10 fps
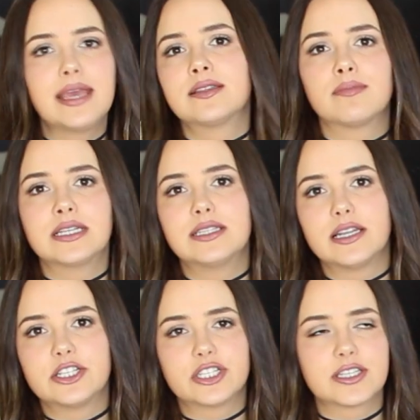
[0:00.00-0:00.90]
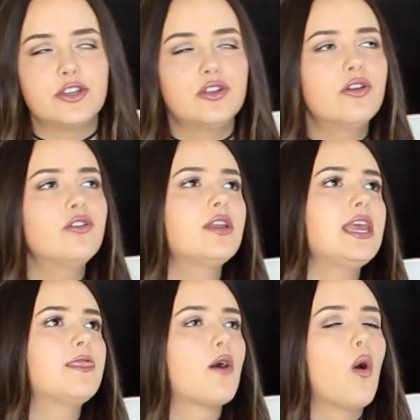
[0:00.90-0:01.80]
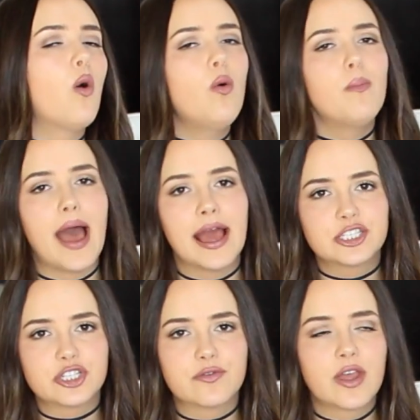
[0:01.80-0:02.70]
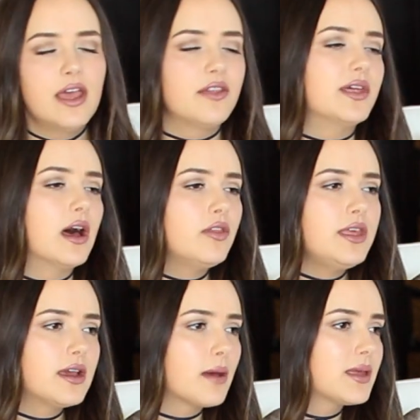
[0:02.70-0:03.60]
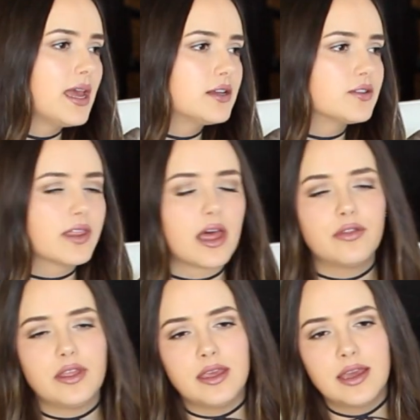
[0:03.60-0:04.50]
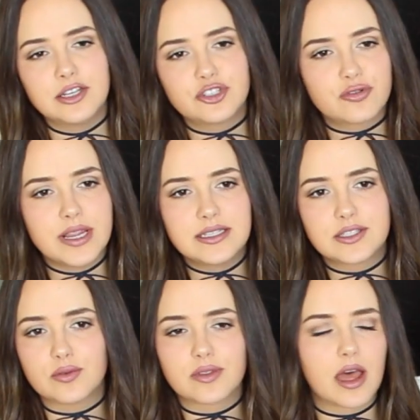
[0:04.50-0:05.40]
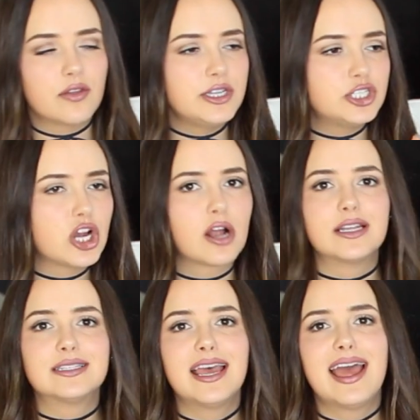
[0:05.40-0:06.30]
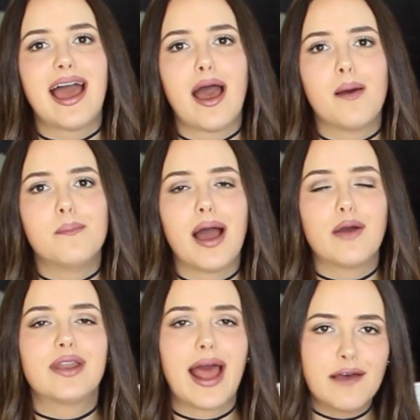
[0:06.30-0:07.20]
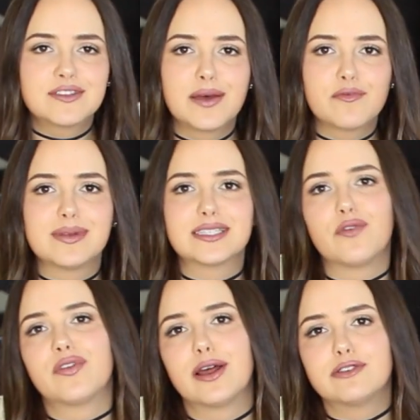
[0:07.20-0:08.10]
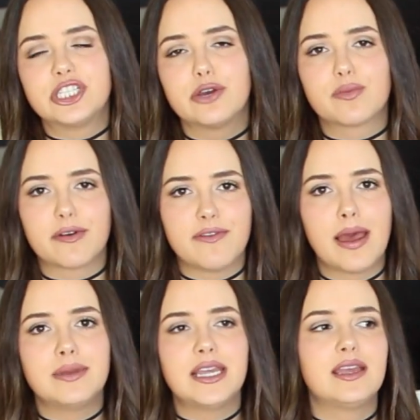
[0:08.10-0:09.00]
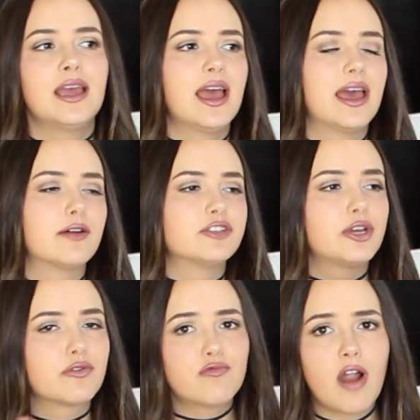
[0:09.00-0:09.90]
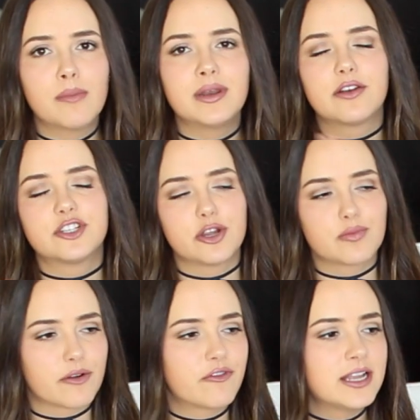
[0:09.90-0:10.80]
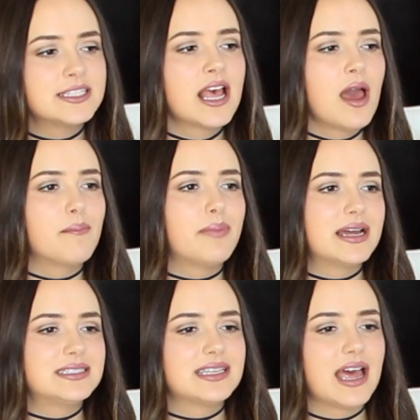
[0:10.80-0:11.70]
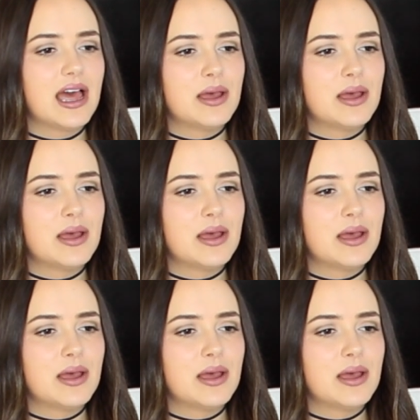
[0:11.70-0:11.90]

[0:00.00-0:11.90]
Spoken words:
make something delicious, and you know, not eat the whole batch of the healthy cupcakes or the healthy treats or the healthy chocolate. I would have some for myself, and I would share with my family, and I would share with Rob, and I would share with my friends. But